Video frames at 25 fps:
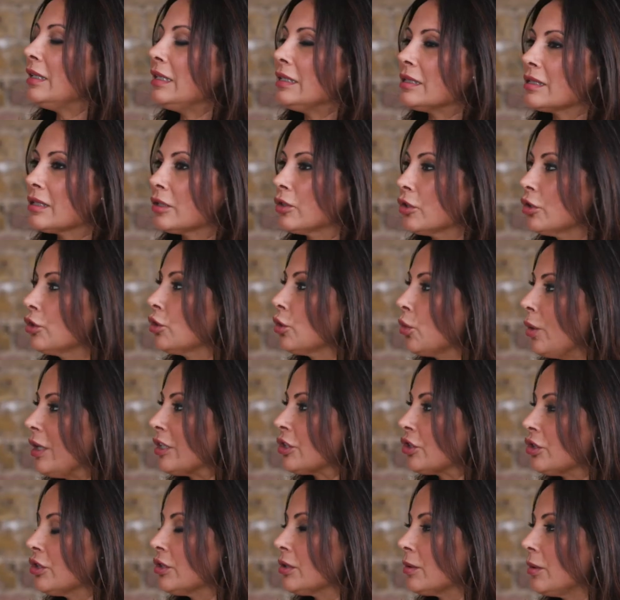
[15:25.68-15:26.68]
it's a good
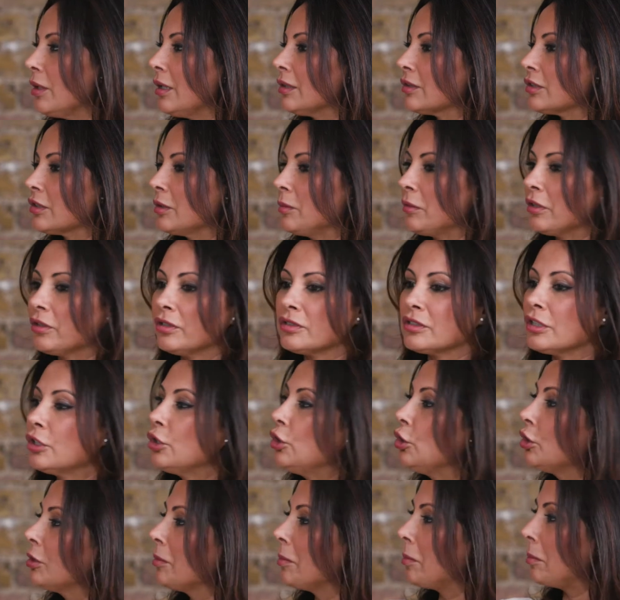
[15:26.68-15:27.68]
question to ask your mother, so
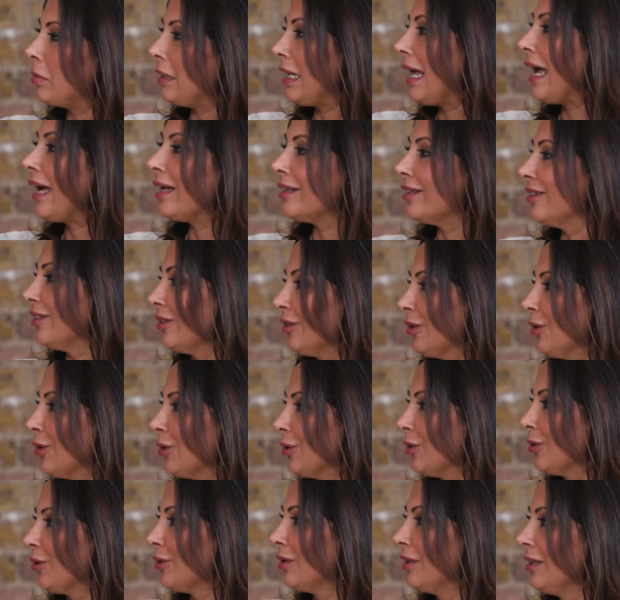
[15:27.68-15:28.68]
you can plan
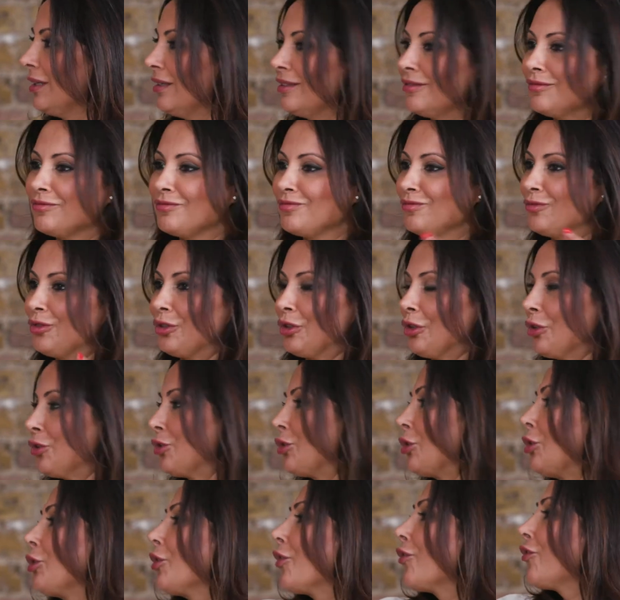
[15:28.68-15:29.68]
your, you know,
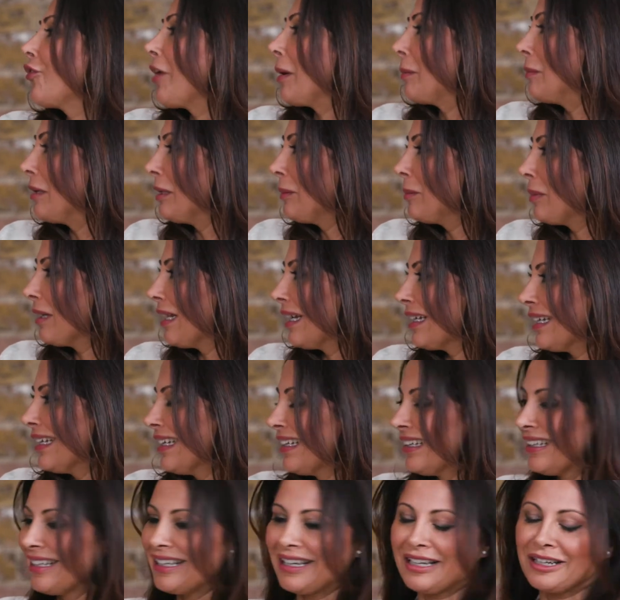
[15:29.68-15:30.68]
do your family
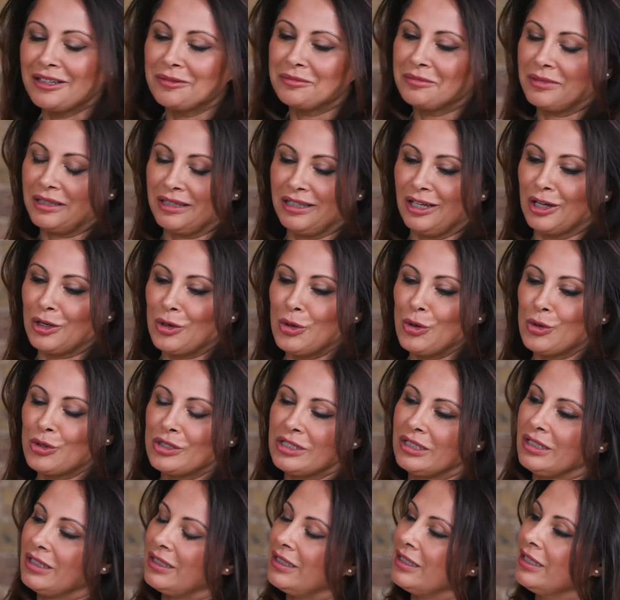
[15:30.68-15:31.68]
planning
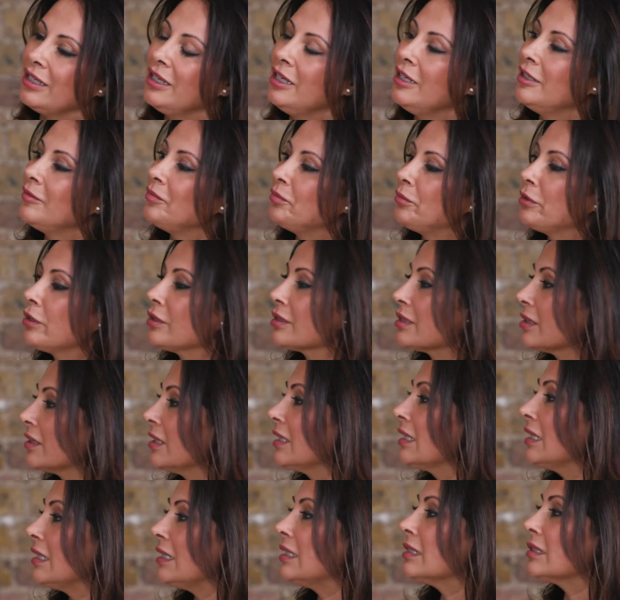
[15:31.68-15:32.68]
accordingly. Because I
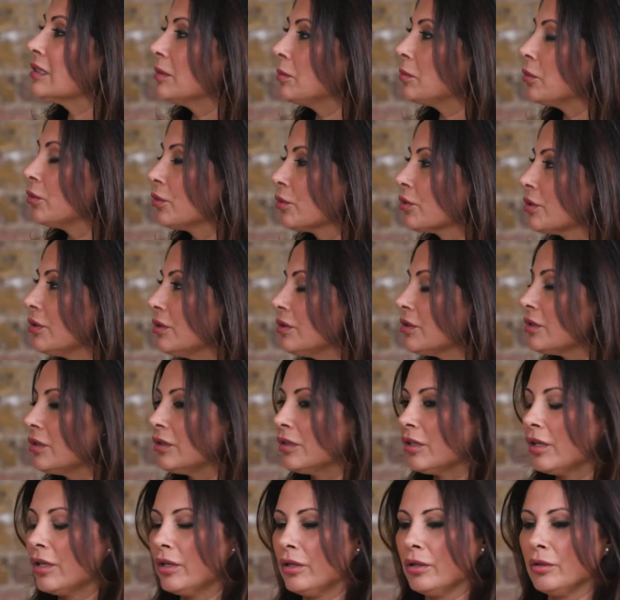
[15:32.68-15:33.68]
think it is important to
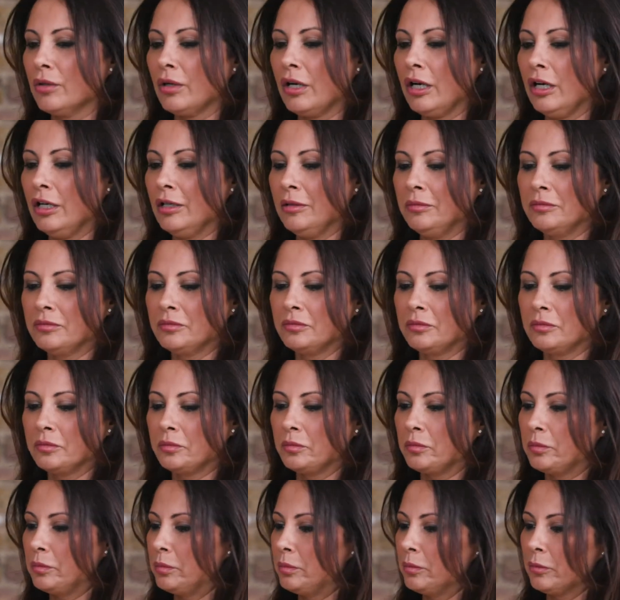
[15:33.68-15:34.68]
know
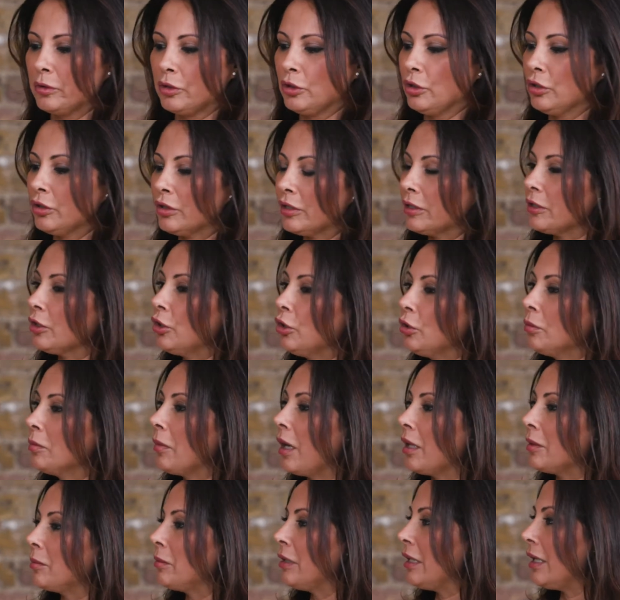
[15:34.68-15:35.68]
that you
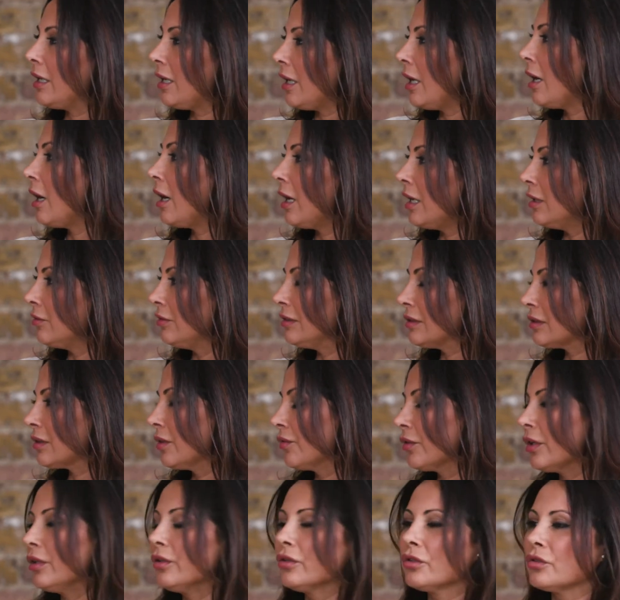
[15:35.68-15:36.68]
might be at a higher risk
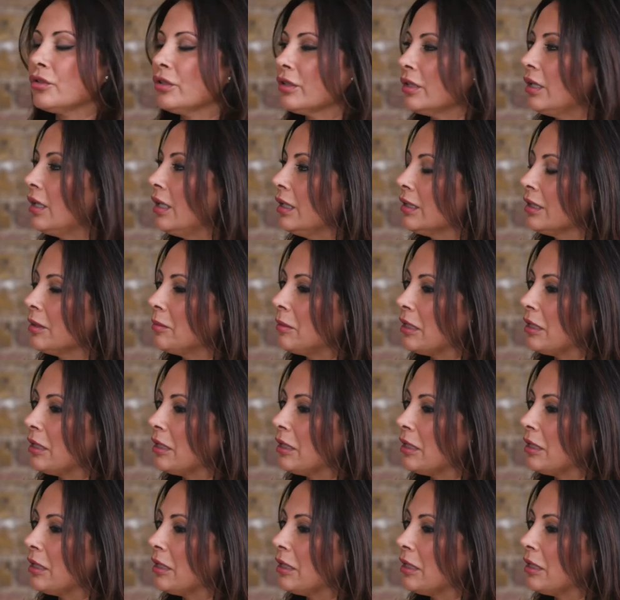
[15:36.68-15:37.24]
of going through an earlier